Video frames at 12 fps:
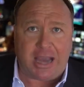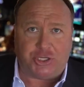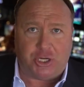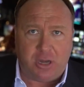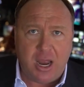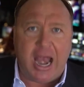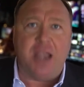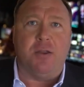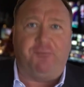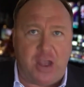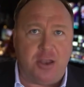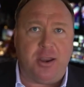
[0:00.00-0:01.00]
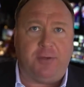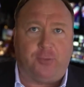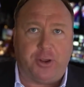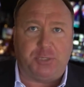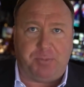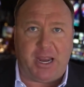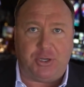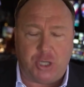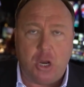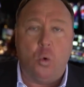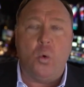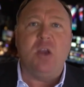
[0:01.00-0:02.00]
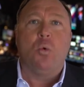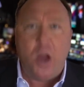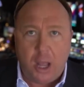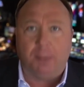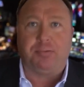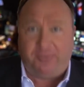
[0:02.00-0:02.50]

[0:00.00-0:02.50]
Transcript: action and defending free speech. We will